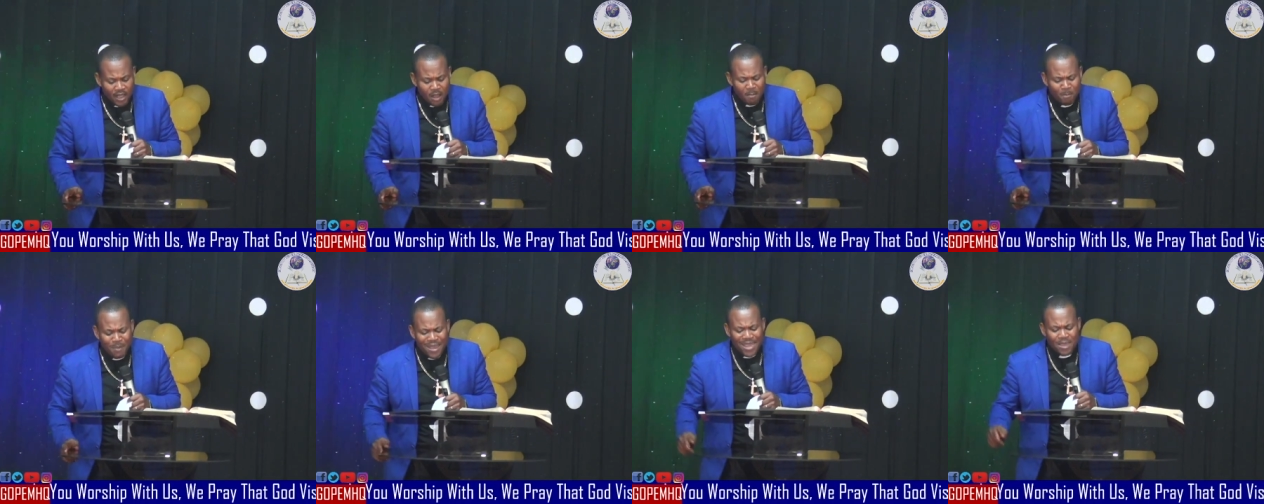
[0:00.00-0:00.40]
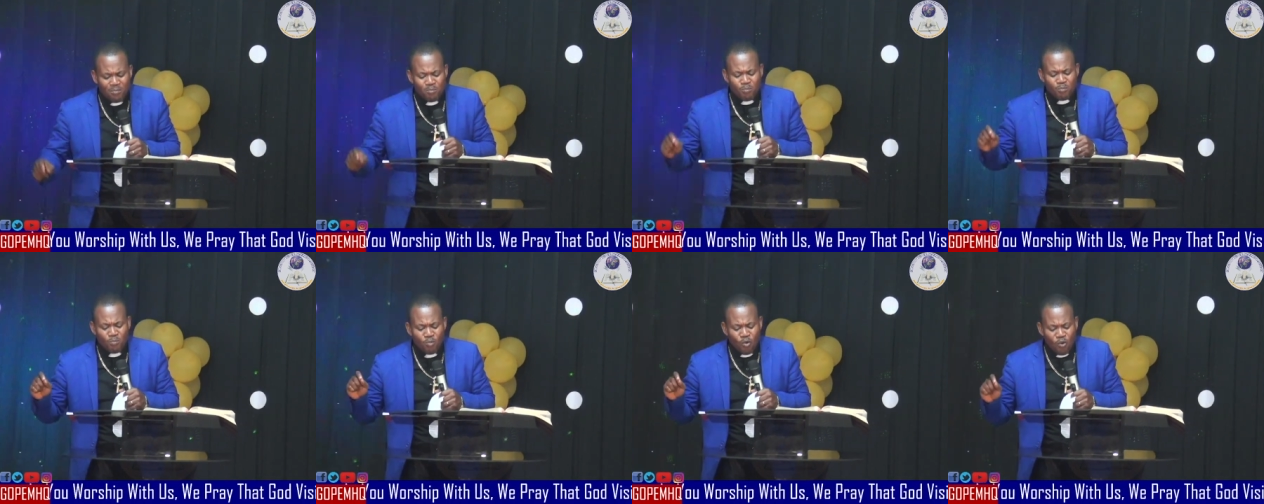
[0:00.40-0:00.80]
by
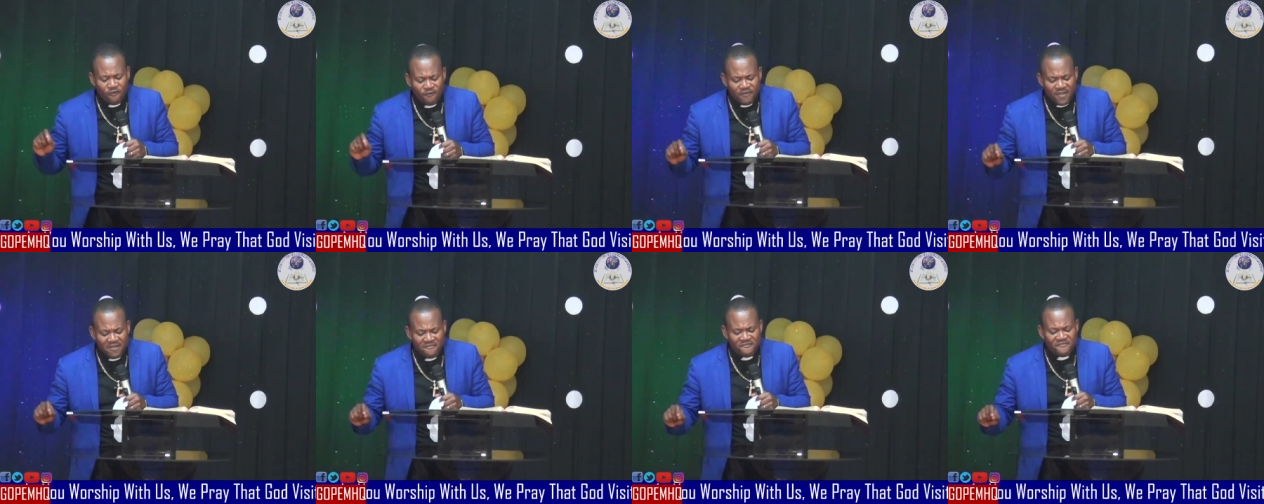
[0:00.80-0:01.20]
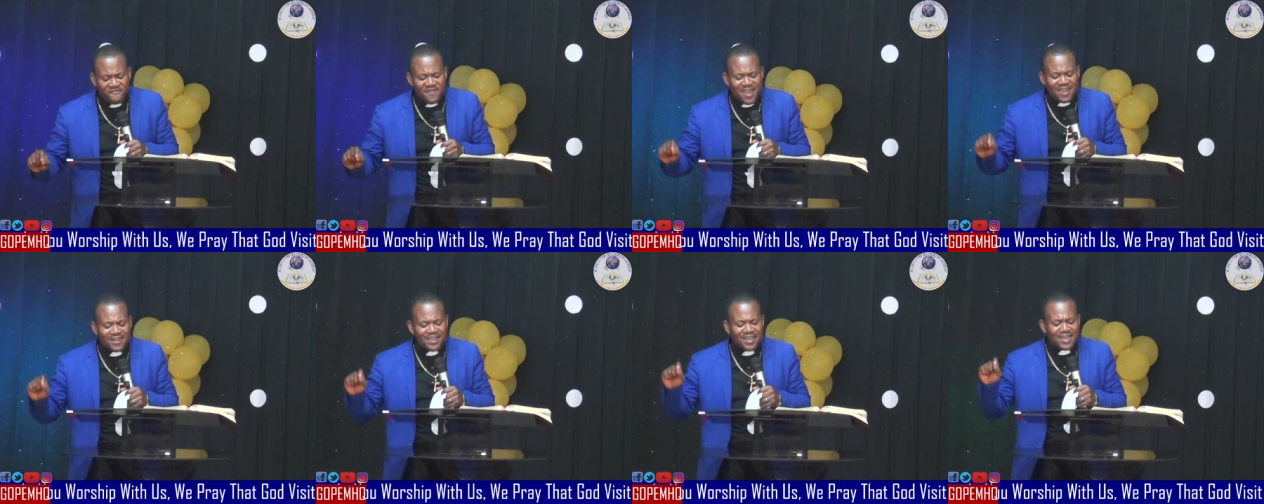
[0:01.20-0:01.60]
moving
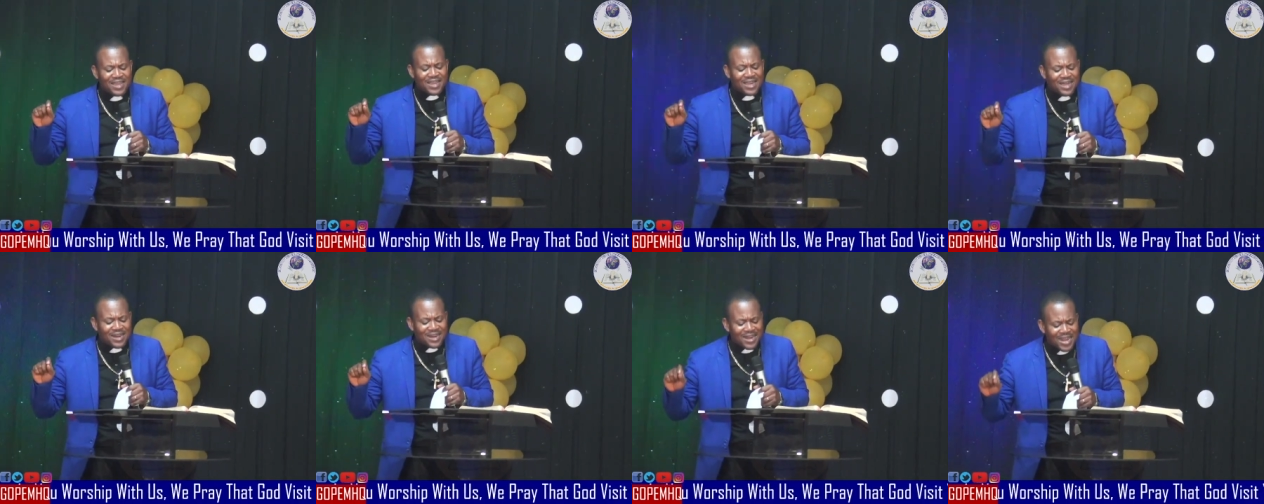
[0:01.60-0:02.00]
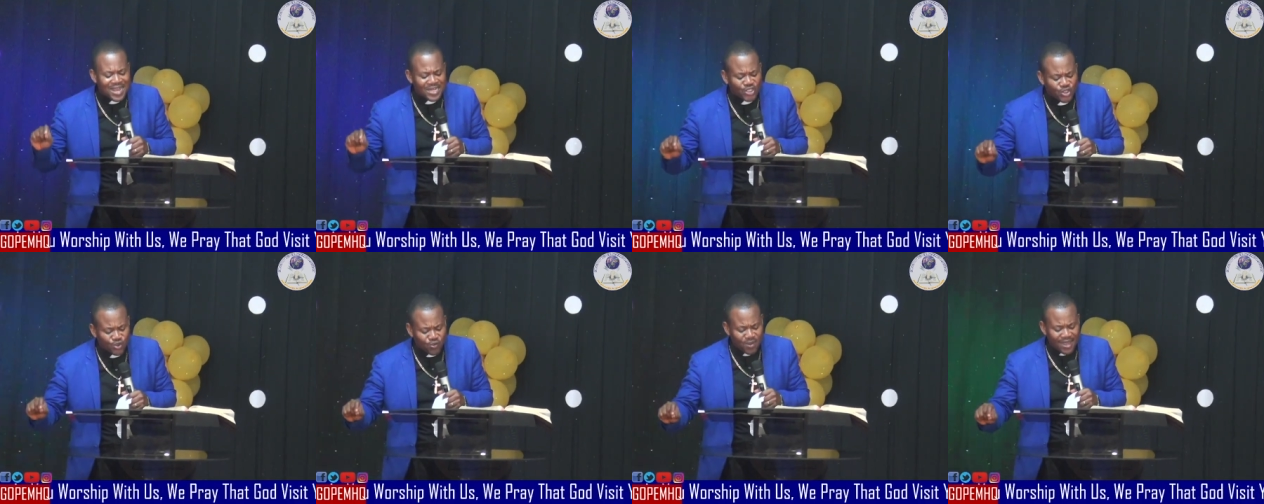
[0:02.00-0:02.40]
very
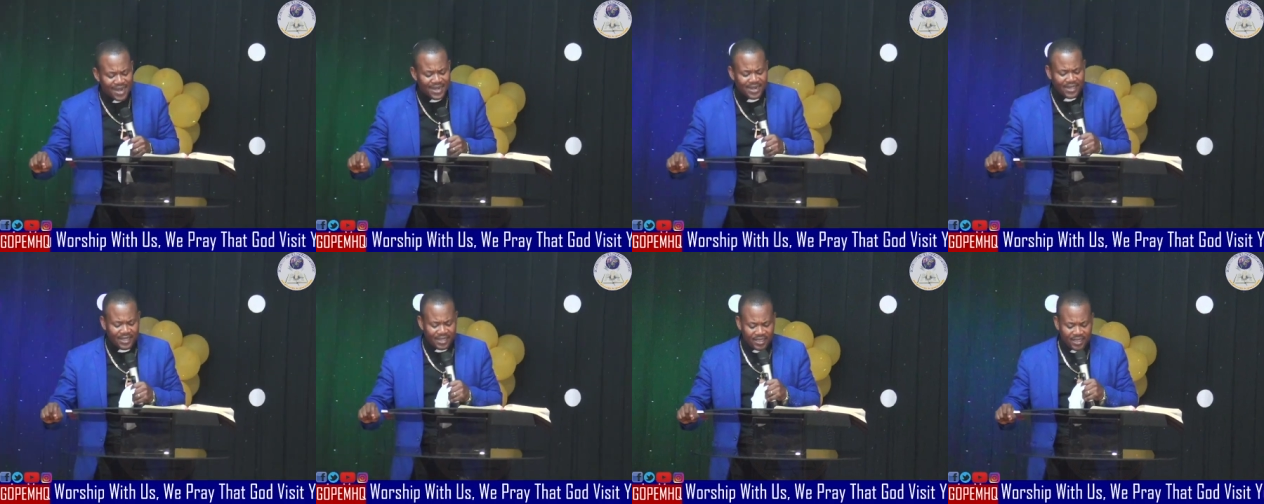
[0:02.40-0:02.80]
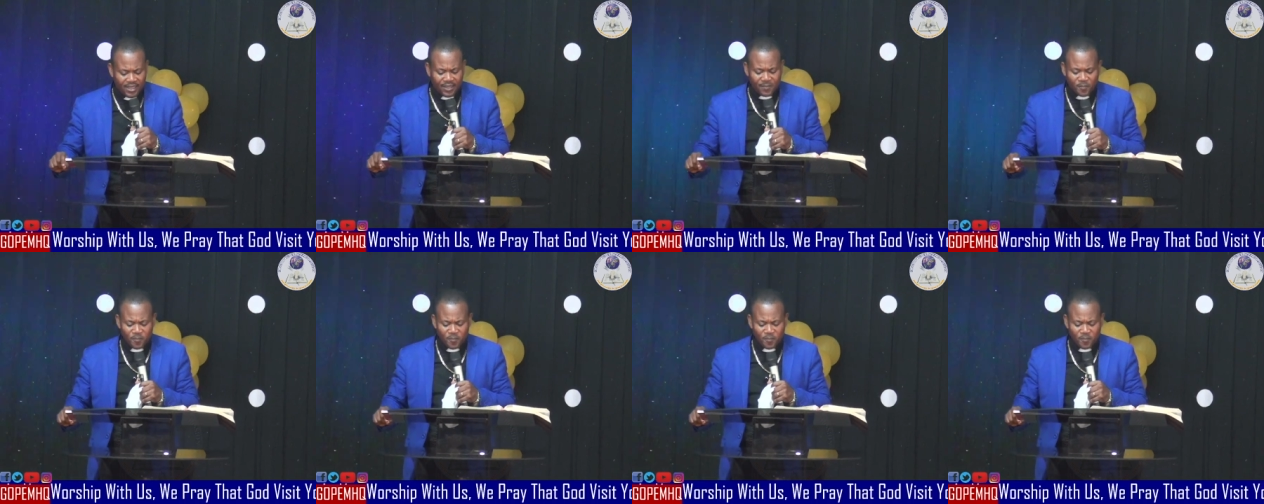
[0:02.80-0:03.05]
gradually